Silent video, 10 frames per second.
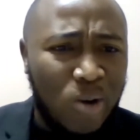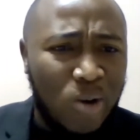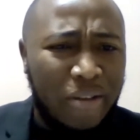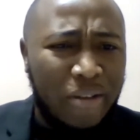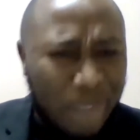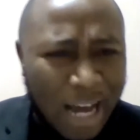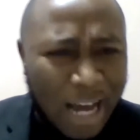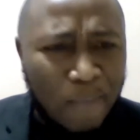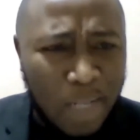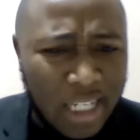very
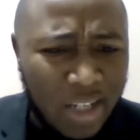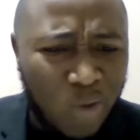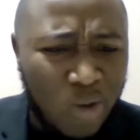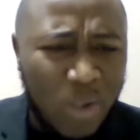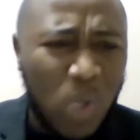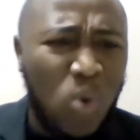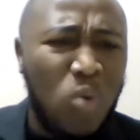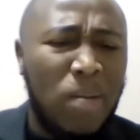family, in your very home.